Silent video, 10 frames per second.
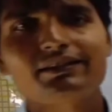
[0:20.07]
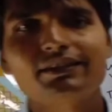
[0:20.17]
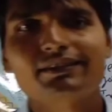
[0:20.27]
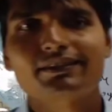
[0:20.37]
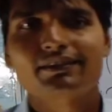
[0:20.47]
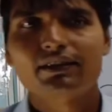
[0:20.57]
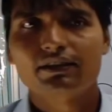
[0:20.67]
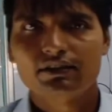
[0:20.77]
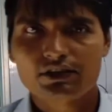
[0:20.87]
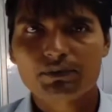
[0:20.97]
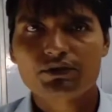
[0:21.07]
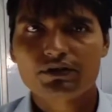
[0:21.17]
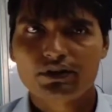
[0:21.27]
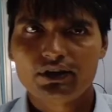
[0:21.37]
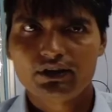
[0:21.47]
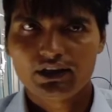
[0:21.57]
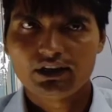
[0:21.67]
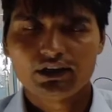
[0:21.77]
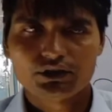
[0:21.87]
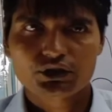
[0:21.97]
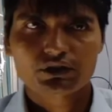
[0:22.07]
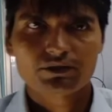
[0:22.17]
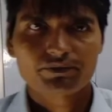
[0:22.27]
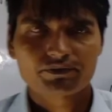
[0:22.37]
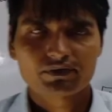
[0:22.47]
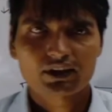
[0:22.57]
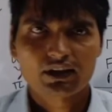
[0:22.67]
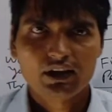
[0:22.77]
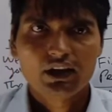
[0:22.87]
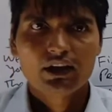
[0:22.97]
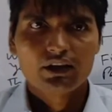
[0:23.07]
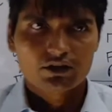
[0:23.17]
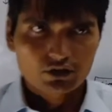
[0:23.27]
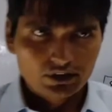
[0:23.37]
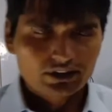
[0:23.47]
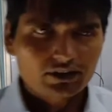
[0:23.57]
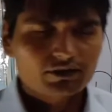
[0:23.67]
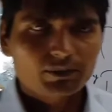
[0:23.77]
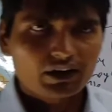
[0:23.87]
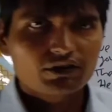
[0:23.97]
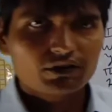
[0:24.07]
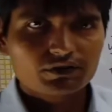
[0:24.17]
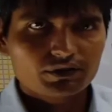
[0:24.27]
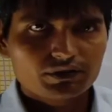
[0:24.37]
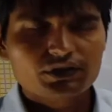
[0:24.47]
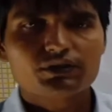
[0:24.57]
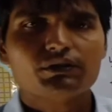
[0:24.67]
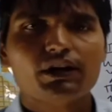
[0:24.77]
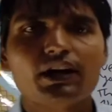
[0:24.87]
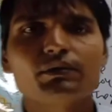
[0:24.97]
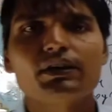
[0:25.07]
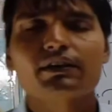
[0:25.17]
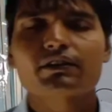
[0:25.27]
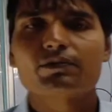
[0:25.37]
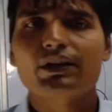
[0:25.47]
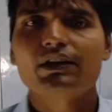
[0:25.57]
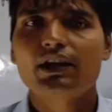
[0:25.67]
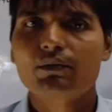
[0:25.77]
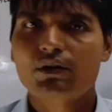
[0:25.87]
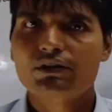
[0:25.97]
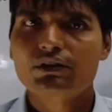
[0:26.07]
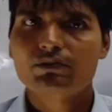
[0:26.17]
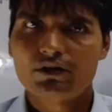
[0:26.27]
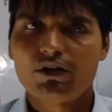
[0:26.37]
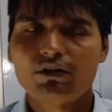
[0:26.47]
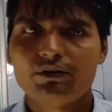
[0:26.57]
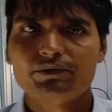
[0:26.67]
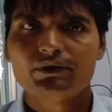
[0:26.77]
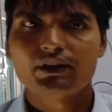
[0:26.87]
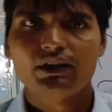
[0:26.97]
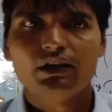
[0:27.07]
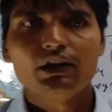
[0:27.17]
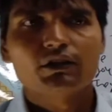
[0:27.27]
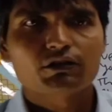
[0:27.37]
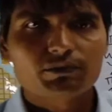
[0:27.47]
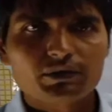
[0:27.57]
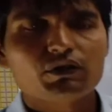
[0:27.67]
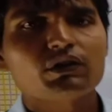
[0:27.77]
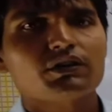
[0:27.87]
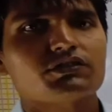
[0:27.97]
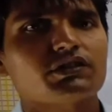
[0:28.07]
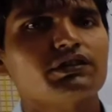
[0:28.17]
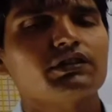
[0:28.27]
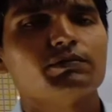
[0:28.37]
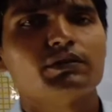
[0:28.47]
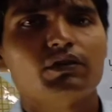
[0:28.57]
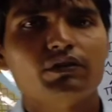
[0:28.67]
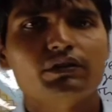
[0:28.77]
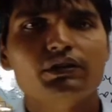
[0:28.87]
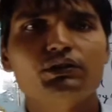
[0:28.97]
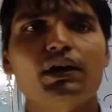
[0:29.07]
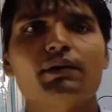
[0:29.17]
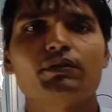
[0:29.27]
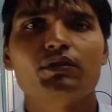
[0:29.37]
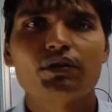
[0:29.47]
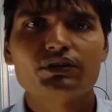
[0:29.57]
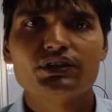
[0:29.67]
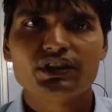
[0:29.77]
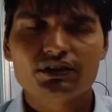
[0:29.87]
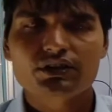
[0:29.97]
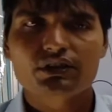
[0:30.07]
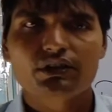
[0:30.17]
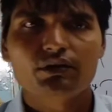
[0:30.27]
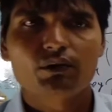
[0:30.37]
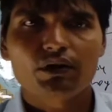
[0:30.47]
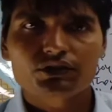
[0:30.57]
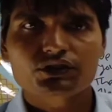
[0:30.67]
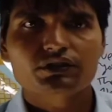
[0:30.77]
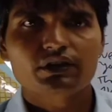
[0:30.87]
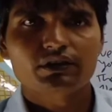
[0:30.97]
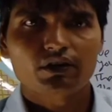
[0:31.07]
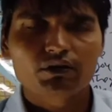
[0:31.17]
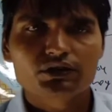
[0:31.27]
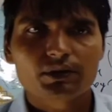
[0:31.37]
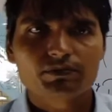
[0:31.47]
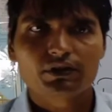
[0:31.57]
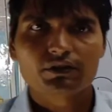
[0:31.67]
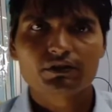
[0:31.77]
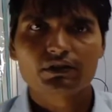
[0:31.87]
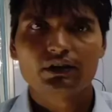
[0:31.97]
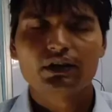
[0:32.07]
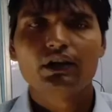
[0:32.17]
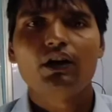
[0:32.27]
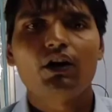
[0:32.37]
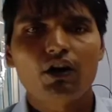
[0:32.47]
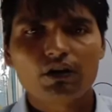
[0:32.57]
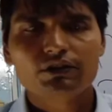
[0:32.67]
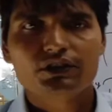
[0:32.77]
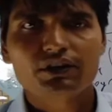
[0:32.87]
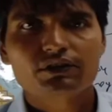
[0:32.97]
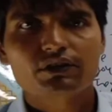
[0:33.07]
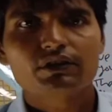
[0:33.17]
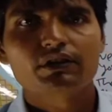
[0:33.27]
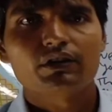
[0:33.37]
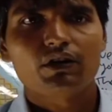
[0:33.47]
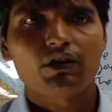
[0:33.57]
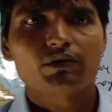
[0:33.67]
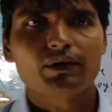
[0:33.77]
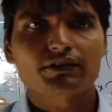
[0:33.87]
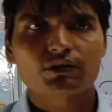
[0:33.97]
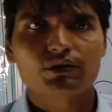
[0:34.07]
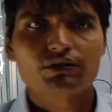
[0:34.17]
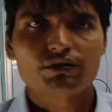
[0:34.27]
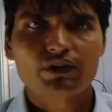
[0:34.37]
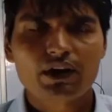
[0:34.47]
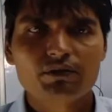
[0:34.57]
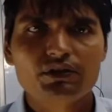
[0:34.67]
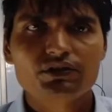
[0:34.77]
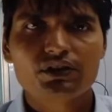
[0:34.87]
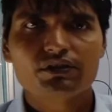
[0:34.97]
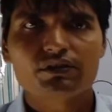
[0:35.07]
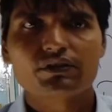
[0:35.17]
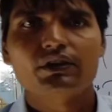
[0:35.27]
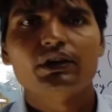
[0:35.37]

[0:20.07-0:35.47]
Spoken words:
this chapter in English. So in this part of the video I will explain about pronoun. So before studying the pronoun, you have not yet watched the noun chapters, all gender, all masculine to feminine gender,